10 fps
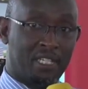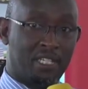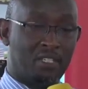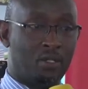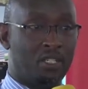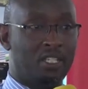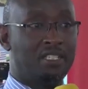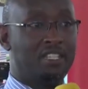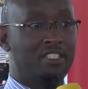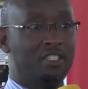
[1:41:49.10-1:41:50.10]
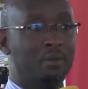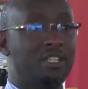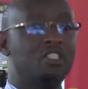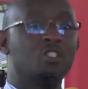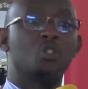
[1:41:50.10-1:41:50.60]
So, ladies and gentlemen,
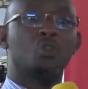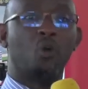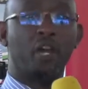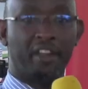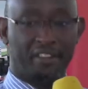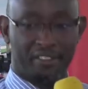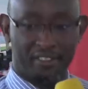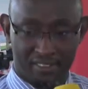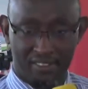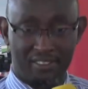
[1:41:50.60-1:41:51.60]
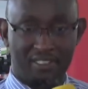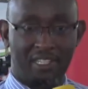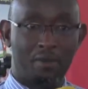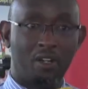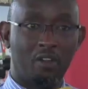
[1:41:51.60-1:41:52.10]
let's not worry
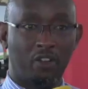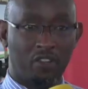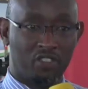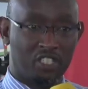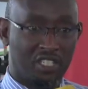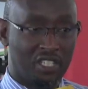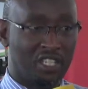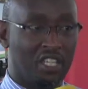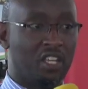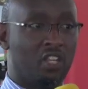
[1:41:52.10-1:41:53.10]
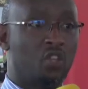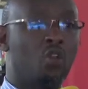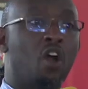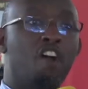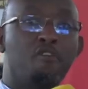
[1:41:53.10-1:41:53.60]
about 5G. You
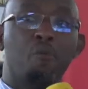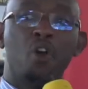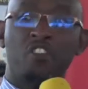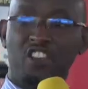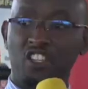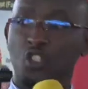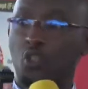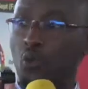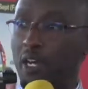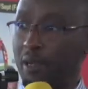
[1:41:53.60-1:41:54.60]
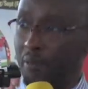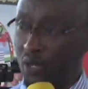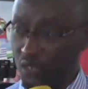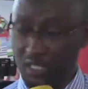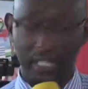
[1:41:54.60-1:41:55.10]
have more things to worry
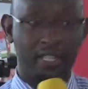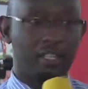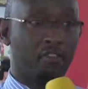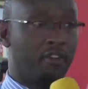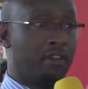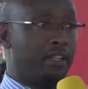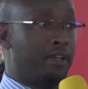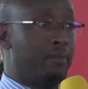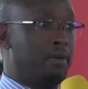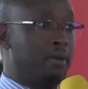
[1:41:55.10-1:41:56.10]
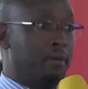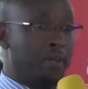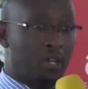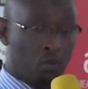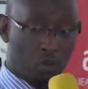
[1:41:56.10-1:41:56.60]
about, like the
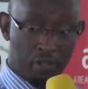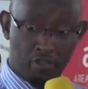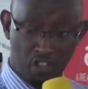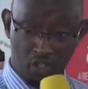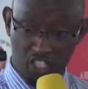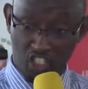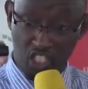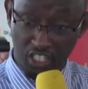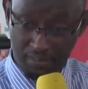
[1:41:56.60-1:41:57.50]
microwave in your kitchen.